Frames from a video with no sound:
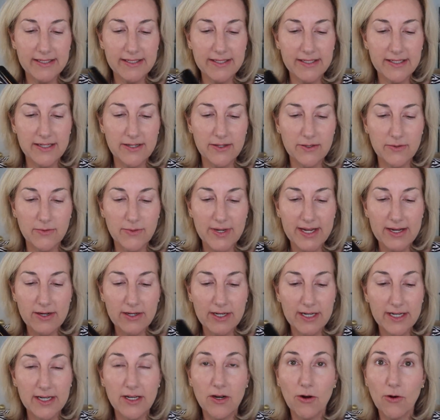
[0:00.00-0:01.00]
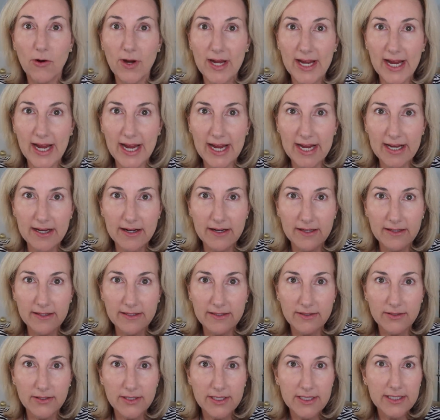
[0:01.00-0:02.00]
So we are going to create a
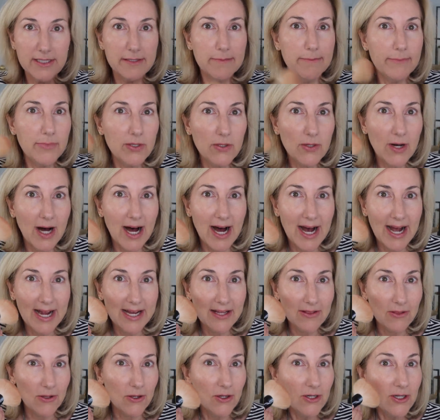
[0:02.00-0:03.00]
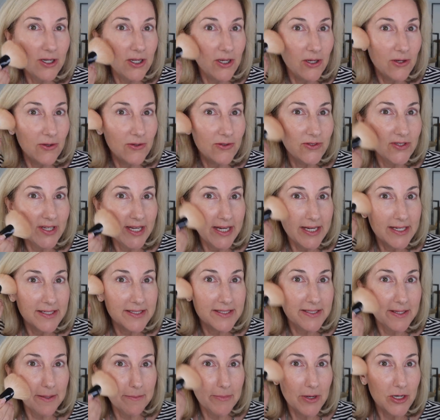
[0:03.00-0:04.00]
little simple eye look using
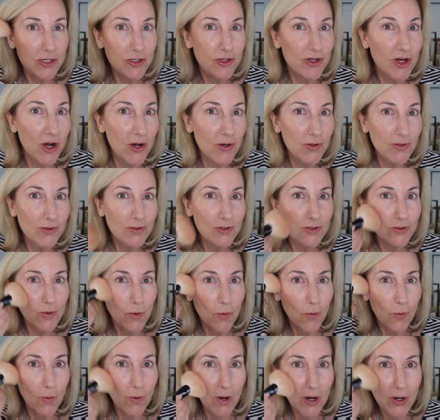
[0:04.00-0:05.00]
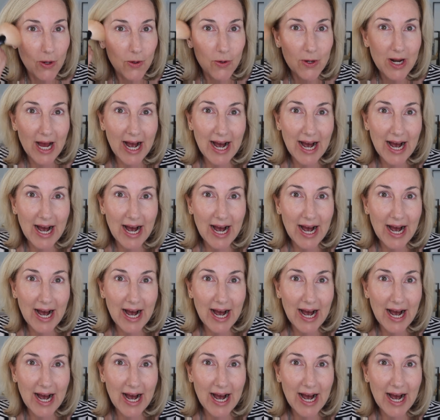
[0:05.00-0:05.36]
some Jones Road